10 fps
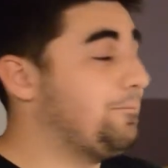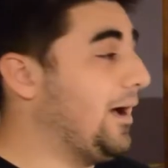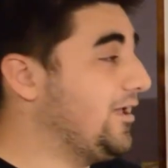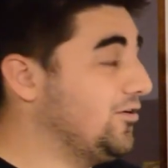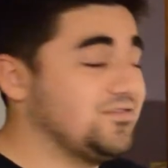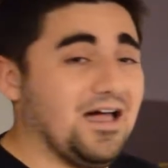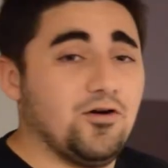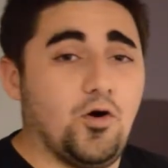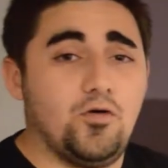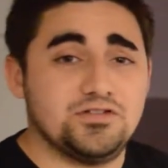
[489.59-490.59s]
Michael
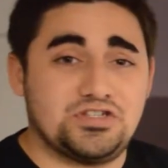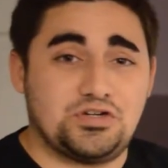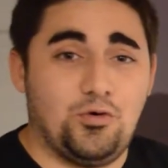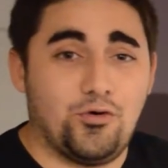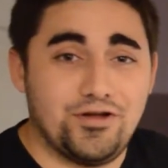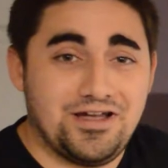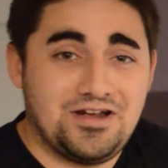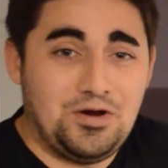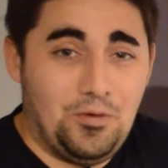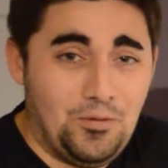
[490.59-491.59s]
Dal Colle scored a
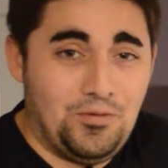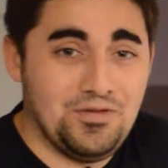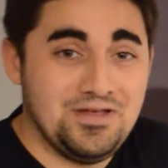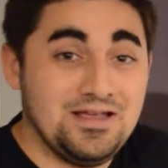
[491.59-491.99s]
goal.